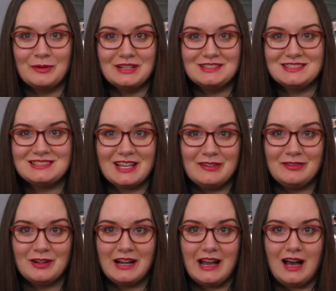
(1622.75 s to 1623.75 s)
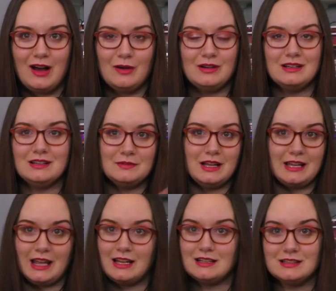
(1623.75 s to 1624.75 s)
going to say for now.
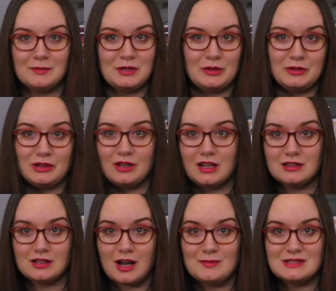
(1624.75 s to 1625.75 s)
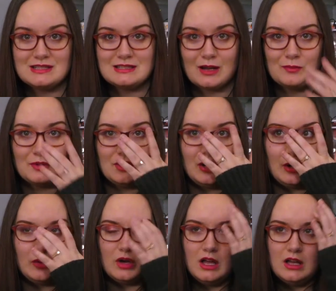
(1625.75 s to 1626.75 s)
Again, let me know what you thought in the comments down
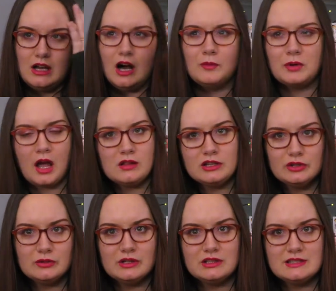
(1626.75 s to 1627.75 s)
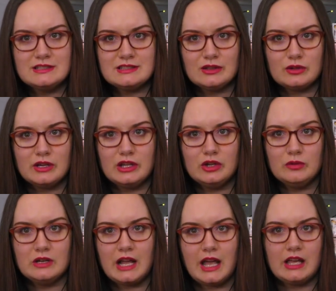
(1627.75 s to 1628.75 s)
below. I'll probably do a season three
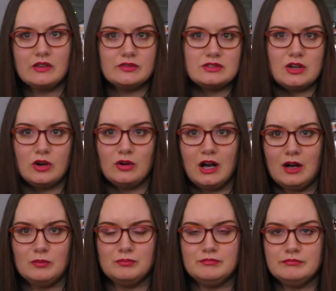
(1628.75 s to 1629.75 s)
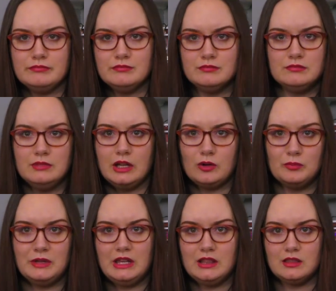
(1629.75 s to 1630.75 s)
Q&A. If so, I'll it'll
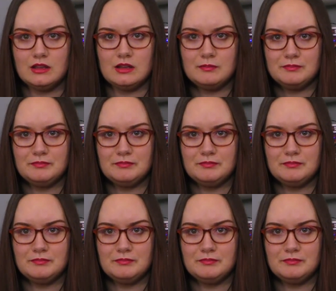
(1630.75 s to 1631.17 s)
be in the